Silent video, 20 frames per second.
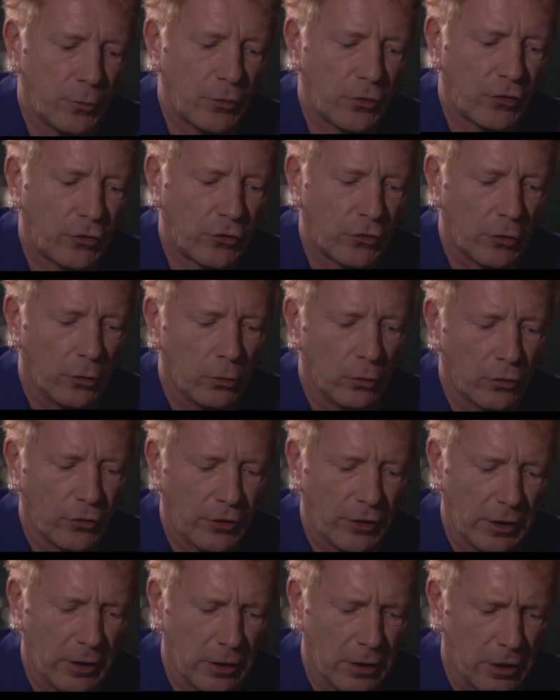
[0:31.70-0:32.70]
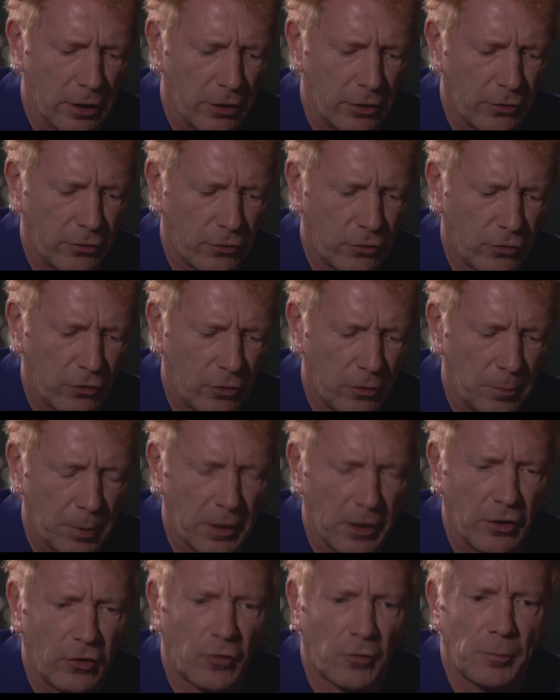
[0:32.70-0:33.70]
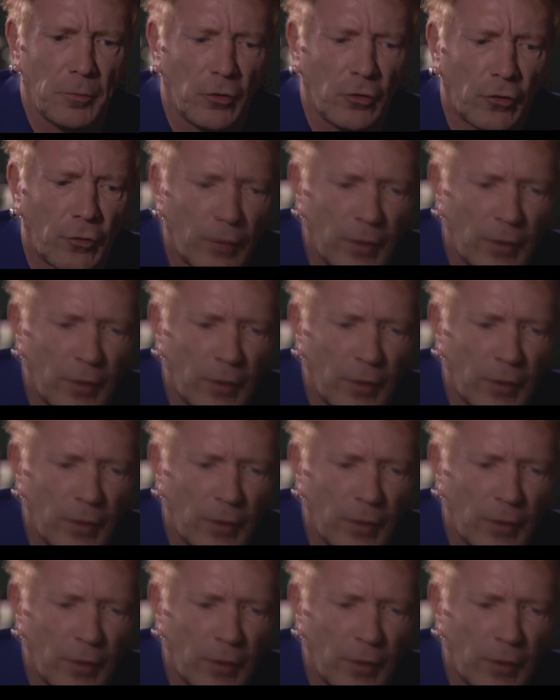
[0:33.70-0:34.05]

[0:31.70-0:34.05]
of assaulting uh, two policemen's